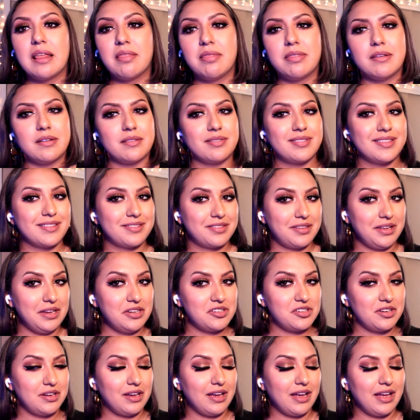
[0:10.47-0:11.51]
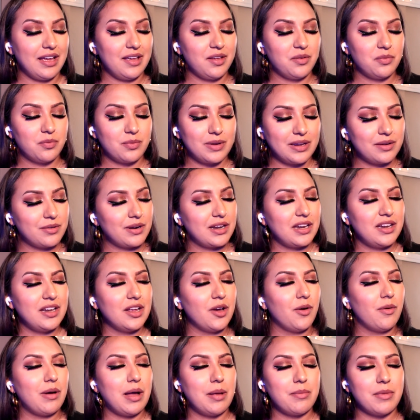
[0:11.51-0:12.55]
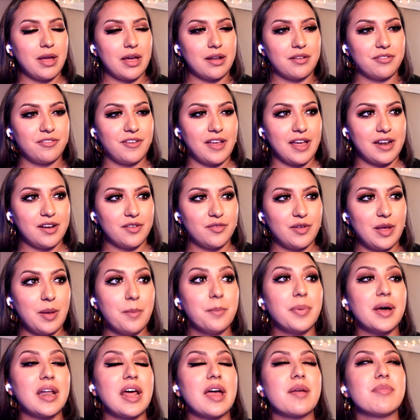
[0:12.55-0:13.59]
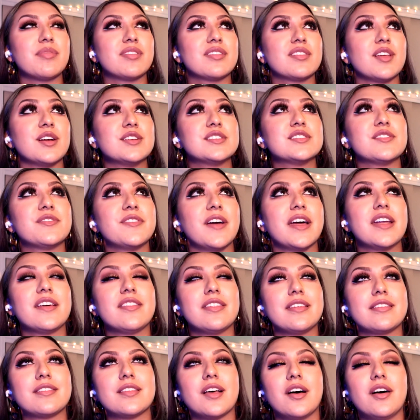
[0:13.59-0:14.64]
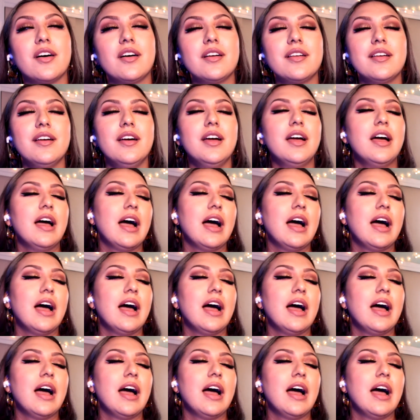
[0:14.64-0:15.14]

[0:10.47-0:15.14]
The, the C G I, we already know I'm not a fan of it, but I'm such a fan of this song.